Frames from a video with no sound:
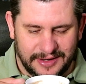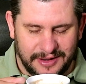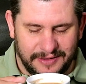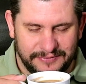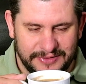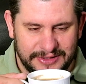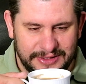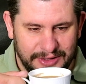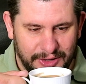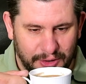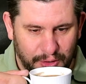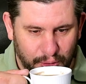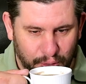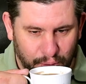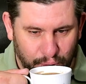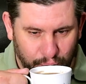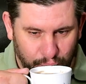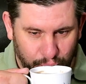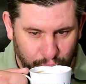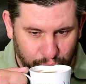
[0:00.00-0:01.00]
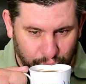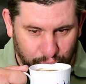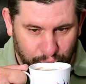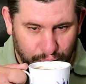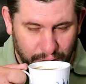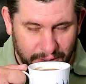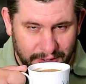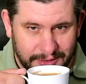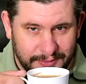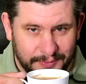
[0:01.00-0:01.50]
Lovely.
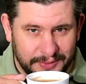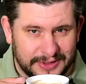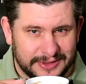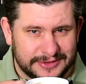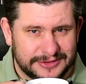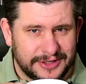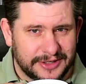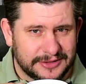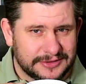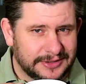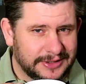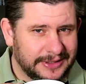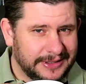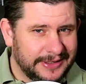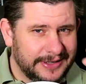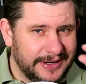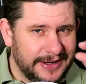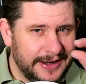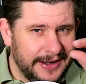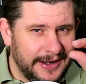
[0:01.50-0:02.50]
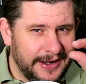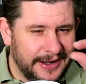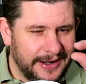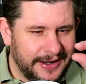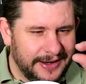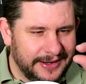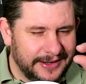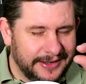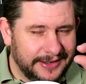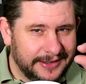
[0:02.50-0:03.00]
Just a
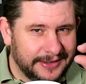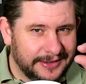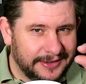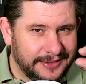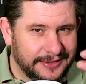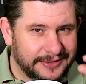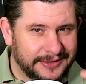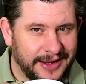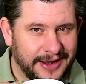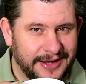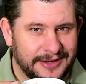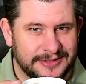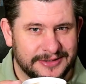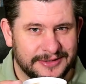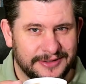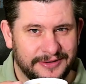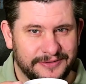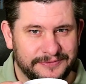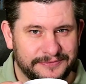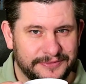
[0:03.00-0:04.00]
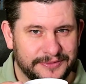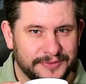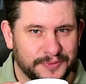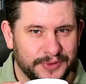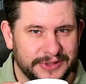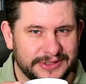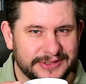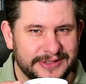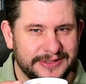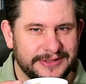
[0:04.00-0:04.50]
little dash of
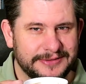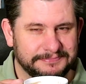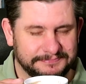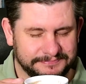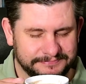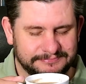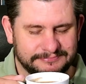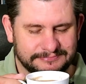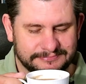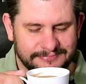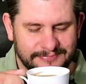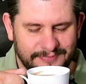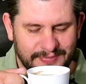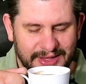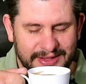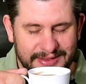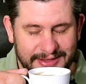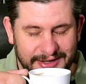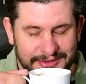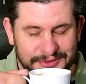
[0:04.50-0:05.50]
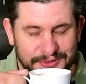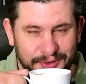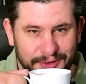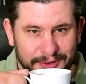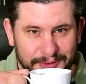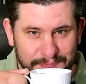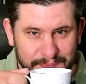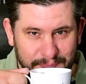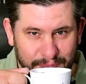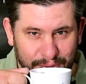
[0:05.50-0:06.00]
whiskey that's good.